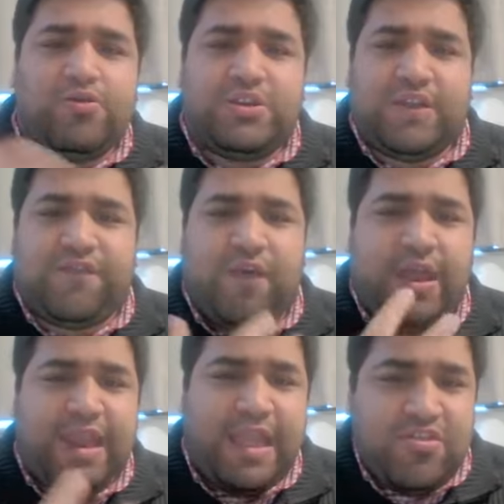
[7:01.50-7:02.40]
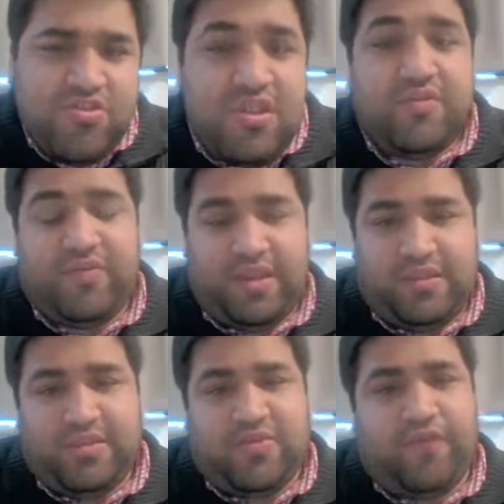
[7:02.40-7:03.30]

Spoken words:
who took financial risks